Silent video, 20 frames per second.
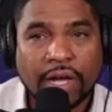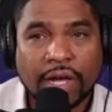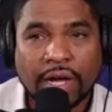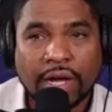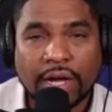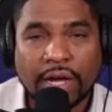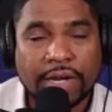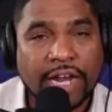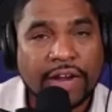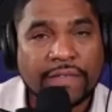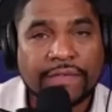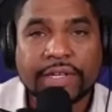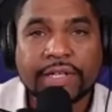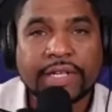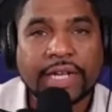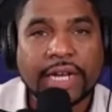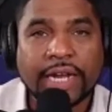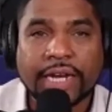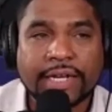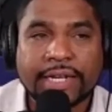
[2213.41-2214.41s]
never
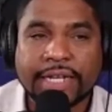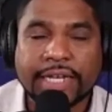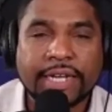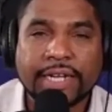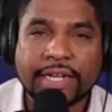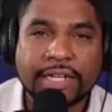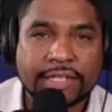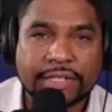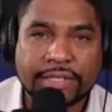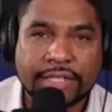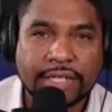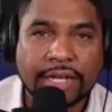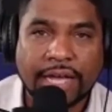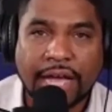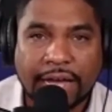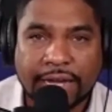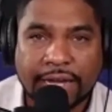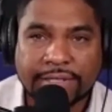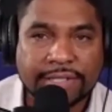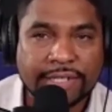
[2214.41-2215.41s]
did anything
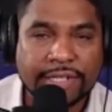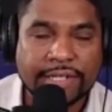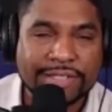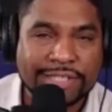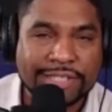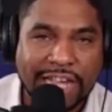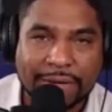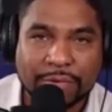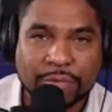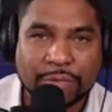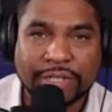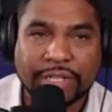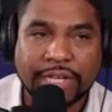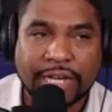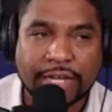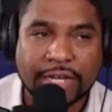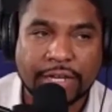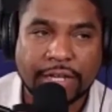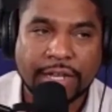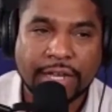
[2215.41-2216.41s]
IT cyber
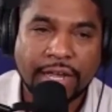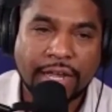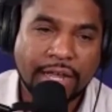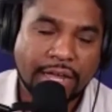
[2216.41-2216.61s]
related,